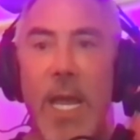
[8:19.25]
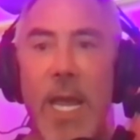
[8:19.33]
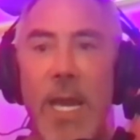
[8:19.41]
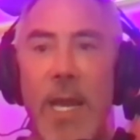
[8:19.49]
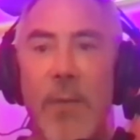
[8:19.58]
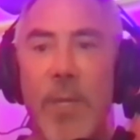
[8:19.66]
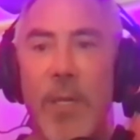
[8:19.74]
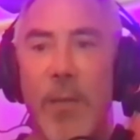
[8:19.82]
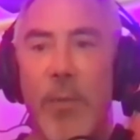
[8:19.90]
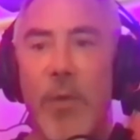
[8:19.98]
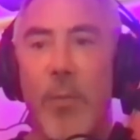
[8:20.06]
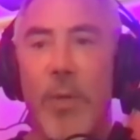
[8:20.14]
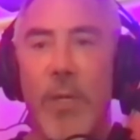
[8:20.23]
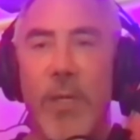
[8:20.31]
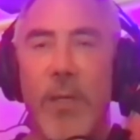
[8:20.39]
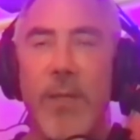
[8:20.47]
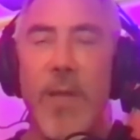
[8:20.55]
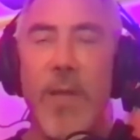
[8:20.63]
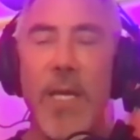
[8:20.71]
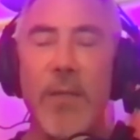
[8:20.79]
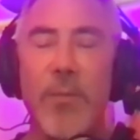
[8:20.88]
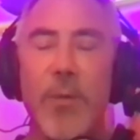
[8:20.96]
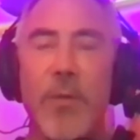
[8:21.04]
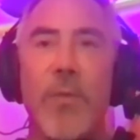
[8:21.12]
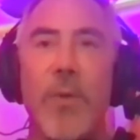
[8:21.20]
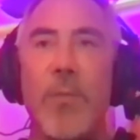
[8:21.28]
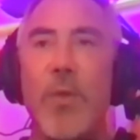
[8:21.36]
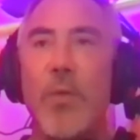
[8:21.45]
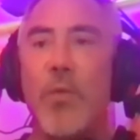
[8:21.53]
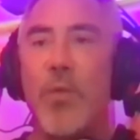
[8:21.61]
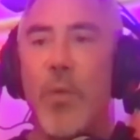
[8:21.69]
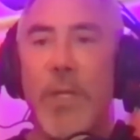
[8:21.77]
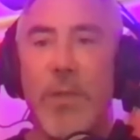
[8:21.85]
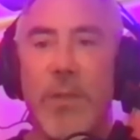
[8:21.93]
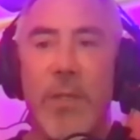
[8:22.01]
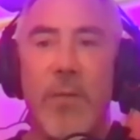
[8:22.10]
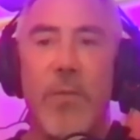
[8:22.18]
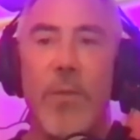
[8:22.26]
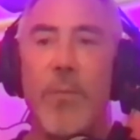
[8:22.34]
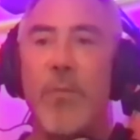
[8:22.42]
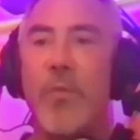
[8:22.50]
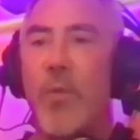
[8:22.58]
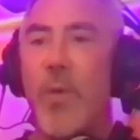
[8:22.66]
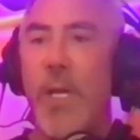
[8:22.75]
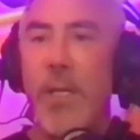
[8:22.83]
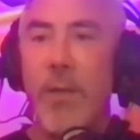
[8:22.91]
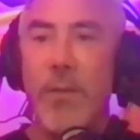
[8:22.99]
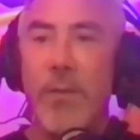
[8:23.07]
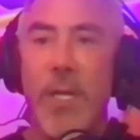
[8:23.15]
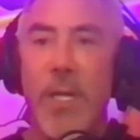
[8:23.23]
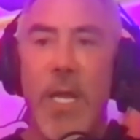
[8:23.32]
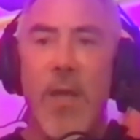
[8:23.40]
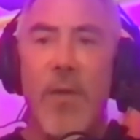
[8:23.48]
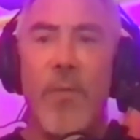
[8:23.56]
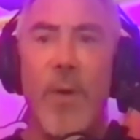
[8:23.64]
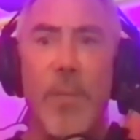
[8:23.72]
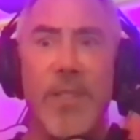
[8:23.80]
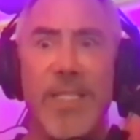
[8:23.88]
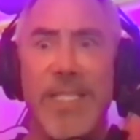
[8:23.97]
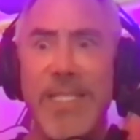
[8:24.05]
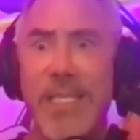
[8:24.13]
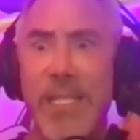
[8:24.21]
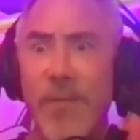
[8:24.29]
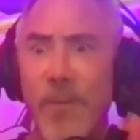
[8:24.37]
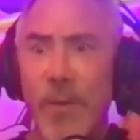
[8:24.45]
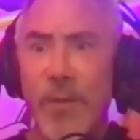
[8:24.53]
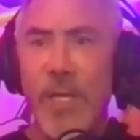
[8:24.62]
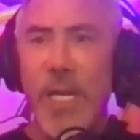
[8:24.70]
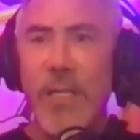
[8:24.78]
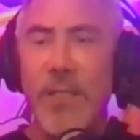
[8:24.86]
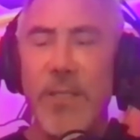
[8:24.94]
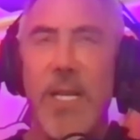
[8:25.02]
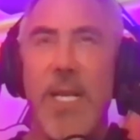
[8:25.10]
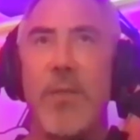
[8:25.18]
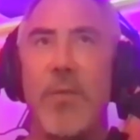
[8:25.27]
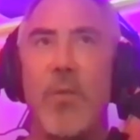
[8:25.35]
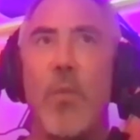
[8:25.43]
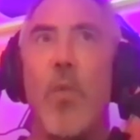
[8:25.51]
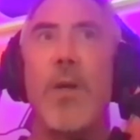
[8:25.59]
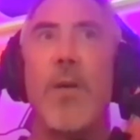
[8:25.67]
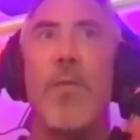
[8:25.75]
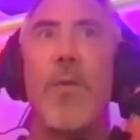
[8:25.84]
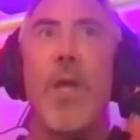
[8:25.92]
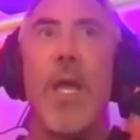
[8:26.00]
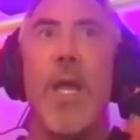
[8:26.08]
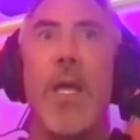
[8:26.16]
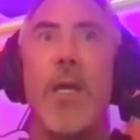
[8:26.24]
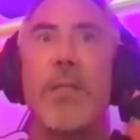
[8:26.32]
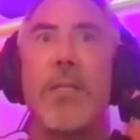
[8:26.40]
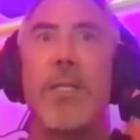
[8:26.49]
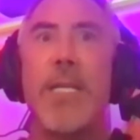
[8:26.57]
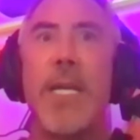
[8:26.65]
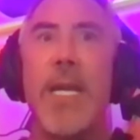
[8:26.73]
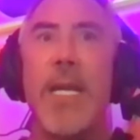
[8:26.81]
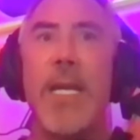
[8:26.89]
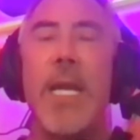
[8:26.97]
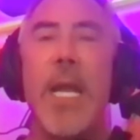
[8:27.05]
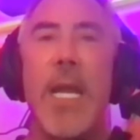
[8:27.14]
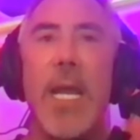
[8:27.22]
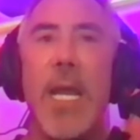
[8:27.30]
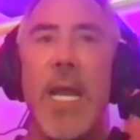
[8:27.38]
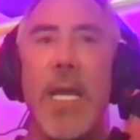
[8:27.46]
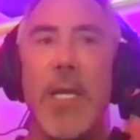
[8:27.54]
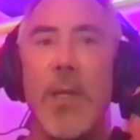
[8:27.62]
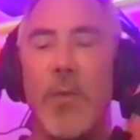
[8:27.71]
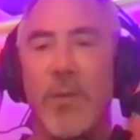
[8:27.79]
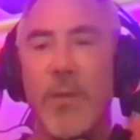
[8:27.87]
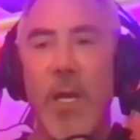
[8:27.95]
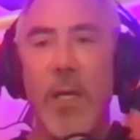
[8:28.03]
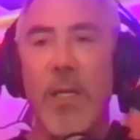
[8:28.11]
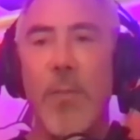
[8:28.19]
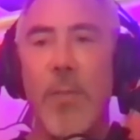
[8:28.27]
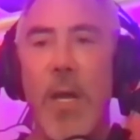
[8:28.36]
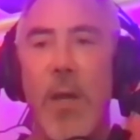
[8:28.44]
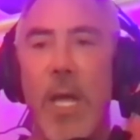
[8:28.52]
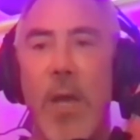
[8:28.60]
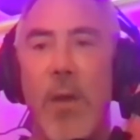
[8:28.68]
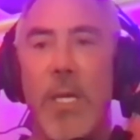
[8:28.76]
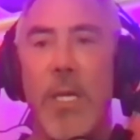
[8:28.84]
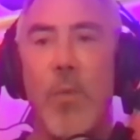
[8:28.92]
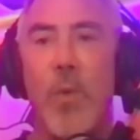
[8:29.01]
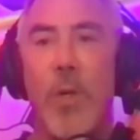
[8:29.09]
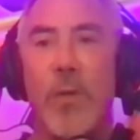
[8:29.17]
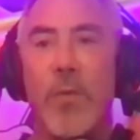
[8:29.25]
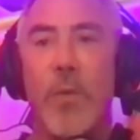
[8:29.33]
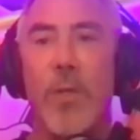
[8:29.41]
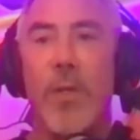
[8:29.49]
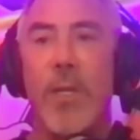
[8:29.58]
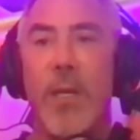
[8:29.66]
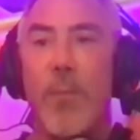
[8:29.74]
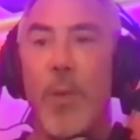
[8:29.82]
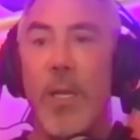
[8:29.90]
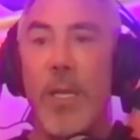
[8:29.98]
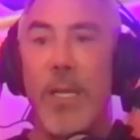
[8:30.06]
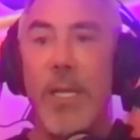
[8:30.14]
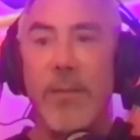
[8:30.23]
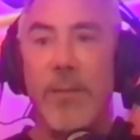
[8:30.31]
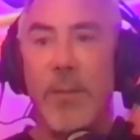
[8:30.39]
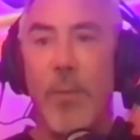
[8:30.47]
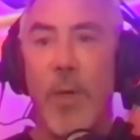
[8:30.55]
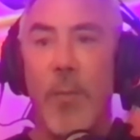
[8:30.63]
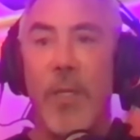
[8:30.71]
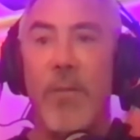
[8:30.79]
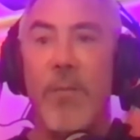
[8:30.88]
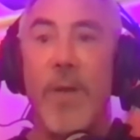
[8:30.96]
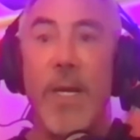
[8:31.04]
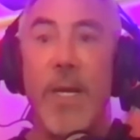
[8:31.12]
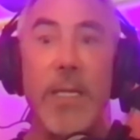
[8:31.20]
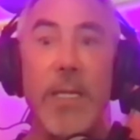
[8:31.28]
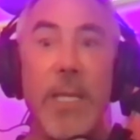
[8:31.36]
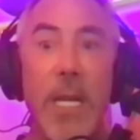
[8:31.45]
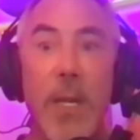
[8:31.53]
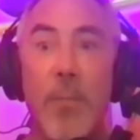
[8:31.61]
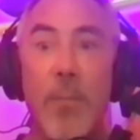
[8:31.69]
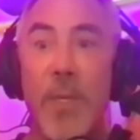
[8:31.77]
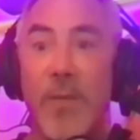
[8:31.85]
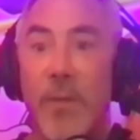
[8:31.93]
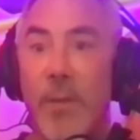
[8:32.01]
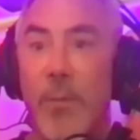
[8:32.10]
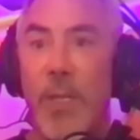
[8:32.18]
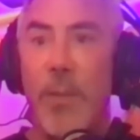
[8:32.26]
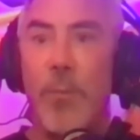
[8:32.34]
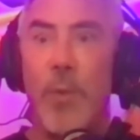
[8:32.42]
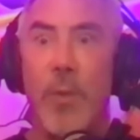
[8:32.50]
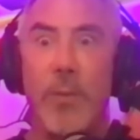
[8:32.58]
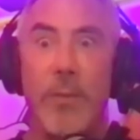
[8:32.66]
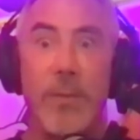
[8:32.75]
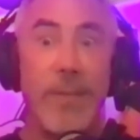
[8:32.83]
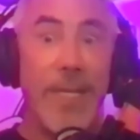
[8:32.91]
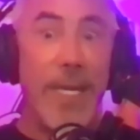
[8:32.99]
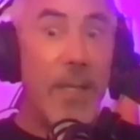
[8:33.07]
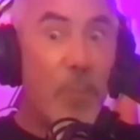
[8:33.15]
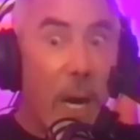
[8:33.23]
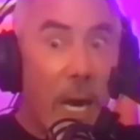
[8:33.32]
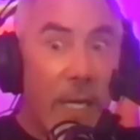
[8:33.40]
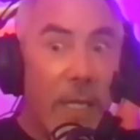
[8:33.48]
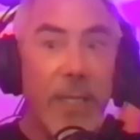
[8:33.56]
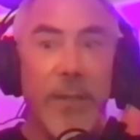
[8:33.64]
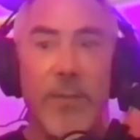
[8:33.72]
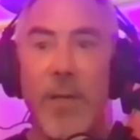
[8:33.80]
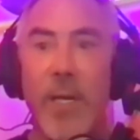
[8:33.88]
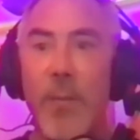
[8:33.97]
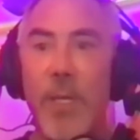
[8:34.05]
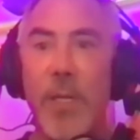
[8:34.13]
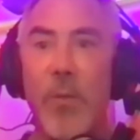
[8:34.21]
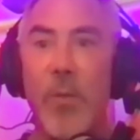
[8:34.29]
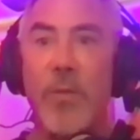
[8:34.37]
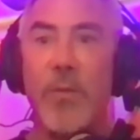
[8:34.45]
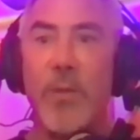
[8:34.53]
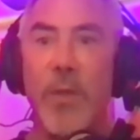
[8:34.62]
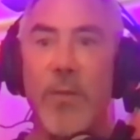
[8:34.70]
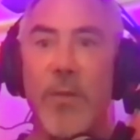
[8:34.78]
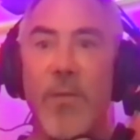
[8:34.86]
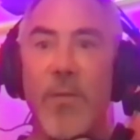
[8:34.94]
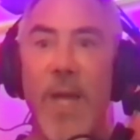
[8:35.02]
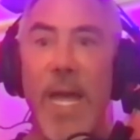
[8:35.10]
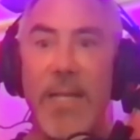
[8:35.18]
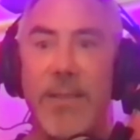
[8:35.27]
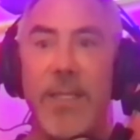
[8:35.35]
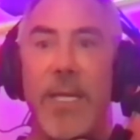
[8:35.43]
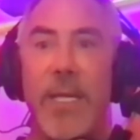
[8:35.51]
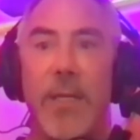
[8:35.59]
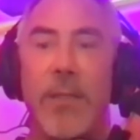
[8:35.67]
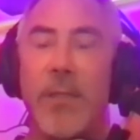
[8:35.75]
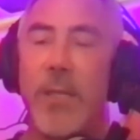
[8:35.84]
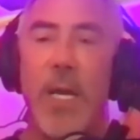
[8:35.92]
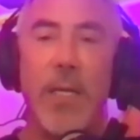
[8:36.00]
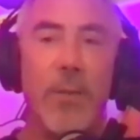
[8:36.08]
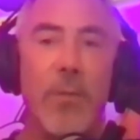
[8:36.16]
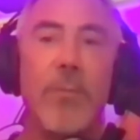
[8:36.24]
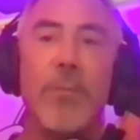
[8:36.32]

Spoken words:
And I've been able to bring these experts from nutrition, from trainers, from sniffers. I just had this wonderful guy on today, and he was talking about how he works with the police department and finding missing people, dead bodies. I mean, it was just fascinating to talk to him.